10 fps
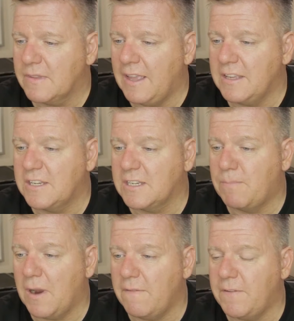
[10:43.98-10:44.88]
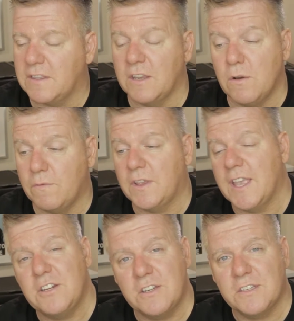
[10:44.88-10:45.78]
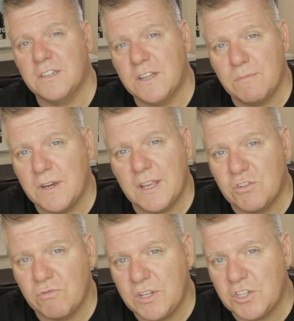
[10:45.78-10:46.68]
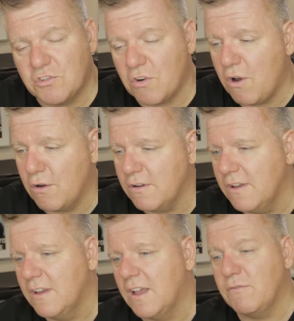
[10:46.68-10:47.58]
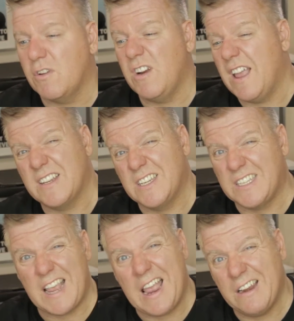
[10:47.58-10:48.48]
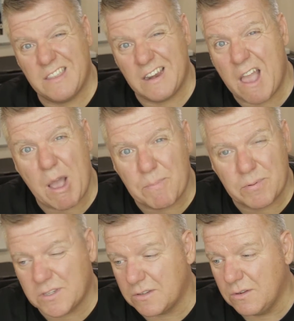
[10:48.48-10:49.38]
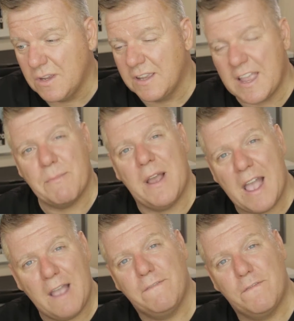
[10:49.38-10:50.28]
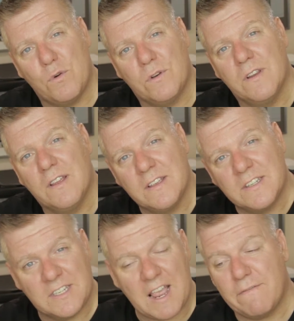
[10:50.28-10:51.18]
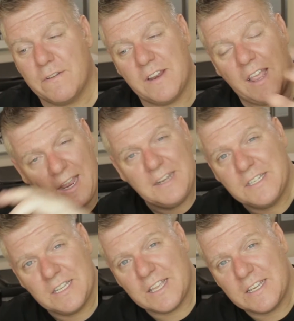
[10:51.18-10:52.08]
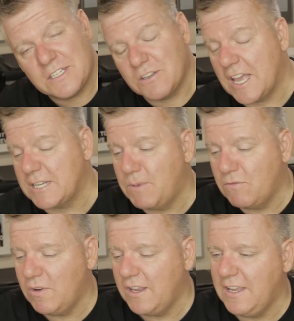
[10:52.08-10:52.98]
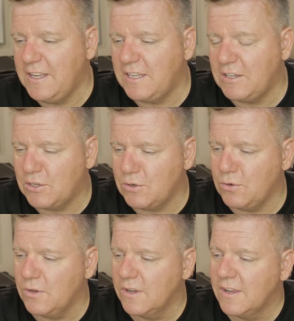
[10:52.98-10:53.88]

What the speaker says: It's just perfect. The notification system in it is really strong. I've not really had to set anything up to get my iPhone 7 into this, so that's been really easy too.